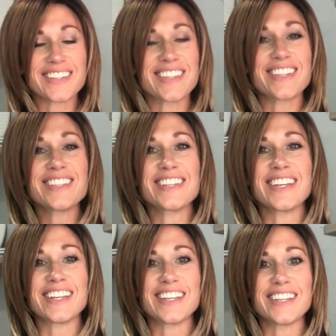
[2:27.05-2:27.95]
This
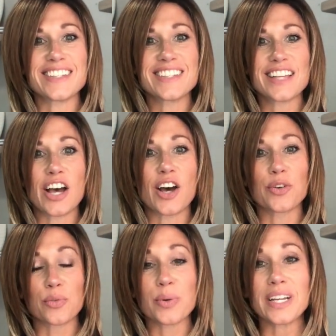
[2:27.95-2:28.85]
is uh,
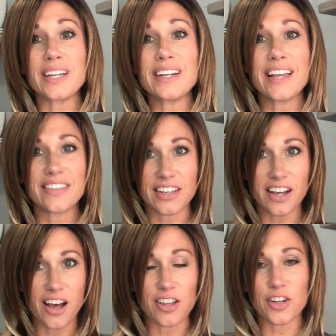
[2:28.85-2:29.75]
Reed in the
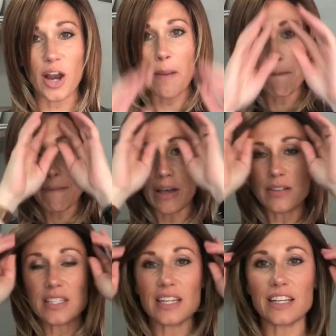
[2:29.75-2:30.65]
color
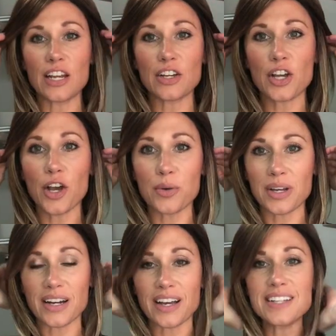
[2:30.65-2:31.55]
Melted
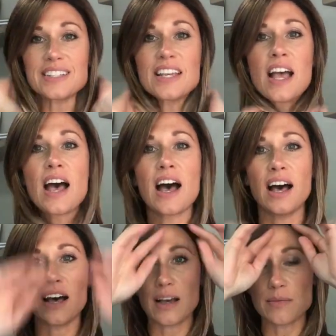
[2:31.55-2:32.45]
Coconut.
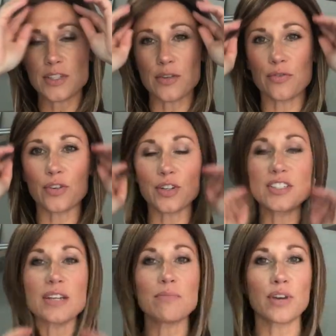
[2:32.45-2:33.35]
Um, so first
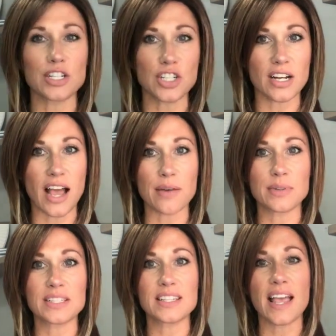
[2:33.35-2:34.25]
impression I
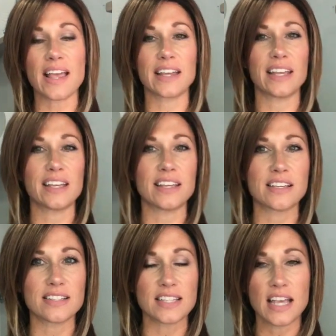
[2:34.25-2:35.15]
would say
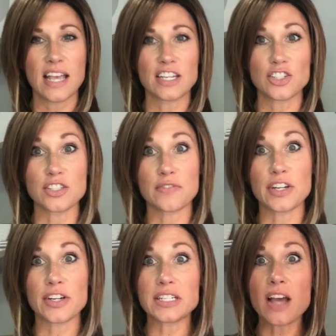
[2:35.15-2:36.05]
is she's
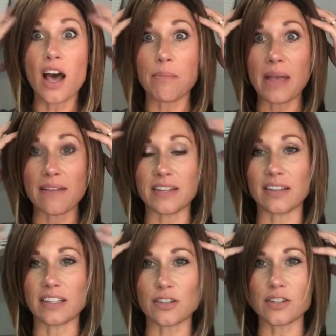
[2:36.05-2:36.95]
very top heavy.
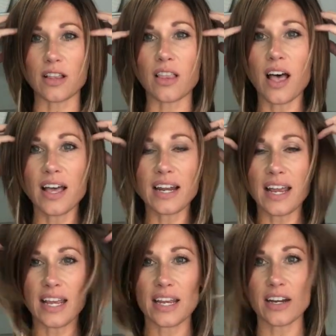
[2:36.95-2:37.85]
Like there's a lot of
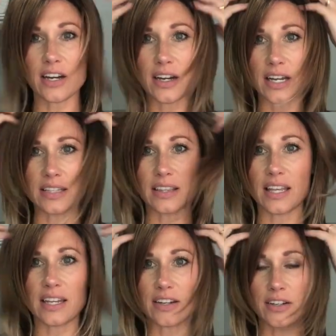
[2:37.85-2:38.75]
hair and
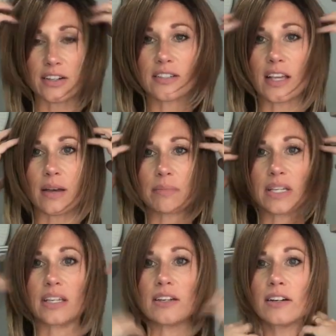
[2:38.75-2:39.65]
layers up
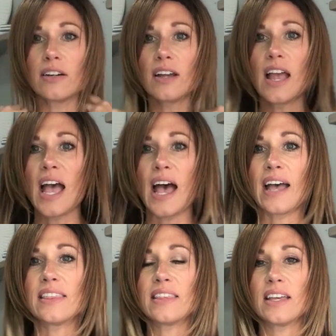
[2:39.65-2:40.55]
here.
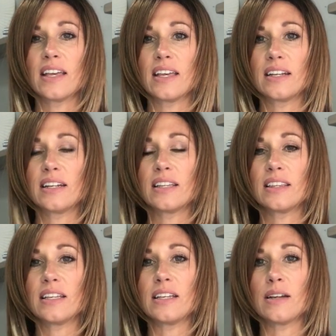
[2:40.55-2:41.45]
And then
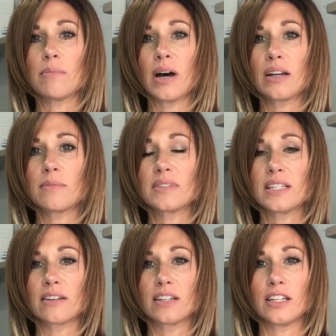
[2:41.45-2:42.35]
the bottoms
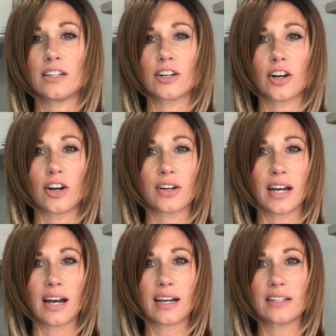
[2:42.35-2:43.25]
down here are
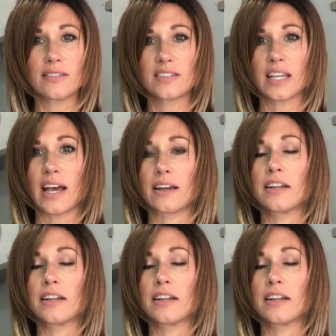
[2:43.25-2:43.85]
kind of sad.